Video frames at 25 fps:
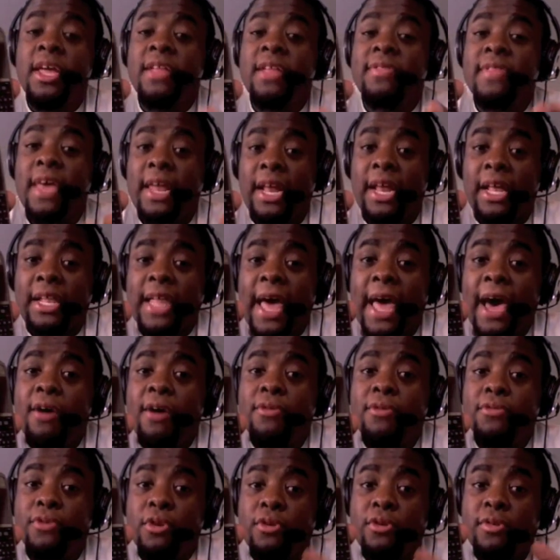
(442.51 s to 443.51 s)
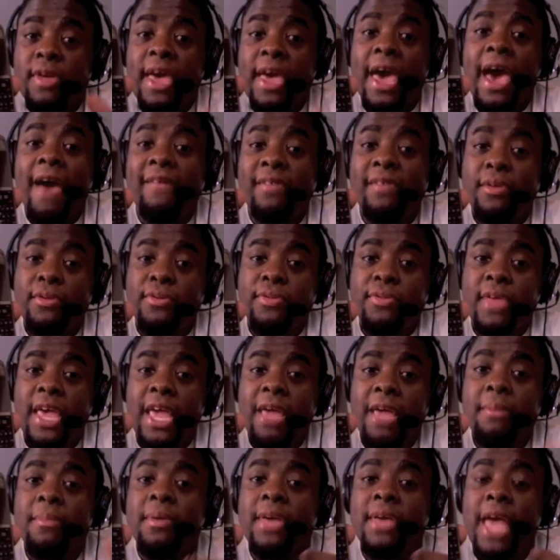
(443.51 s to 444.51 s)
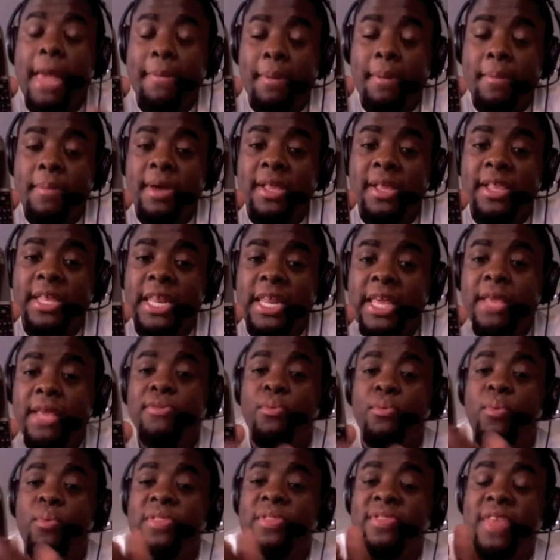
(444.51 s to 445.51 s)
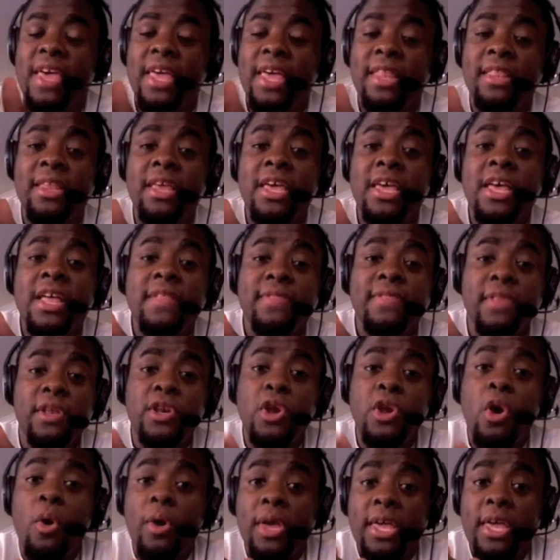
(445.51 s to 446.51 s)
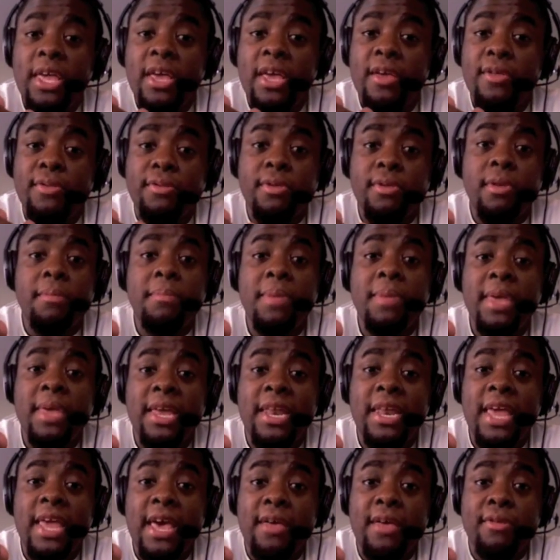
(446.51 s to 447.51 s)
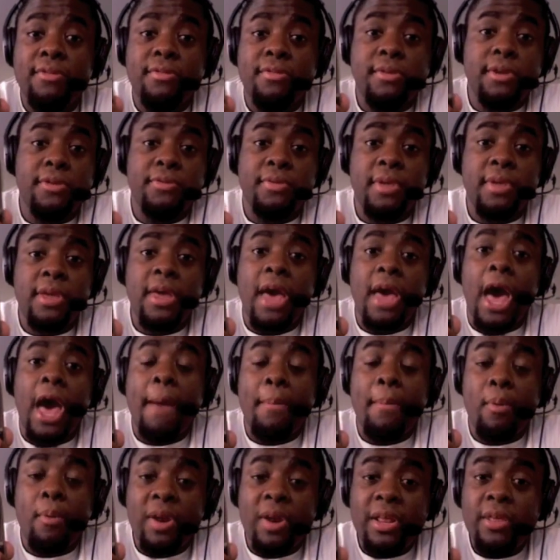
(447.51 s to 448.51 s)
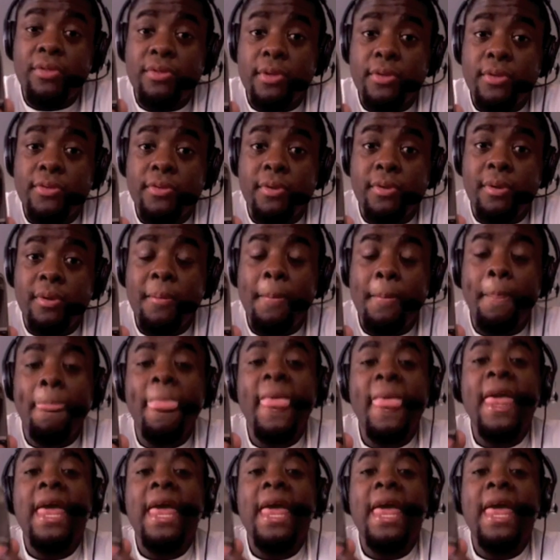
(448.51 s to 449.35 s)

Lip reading: that allows you to have the same capabilities within the Nokia Symbian S60 operating system,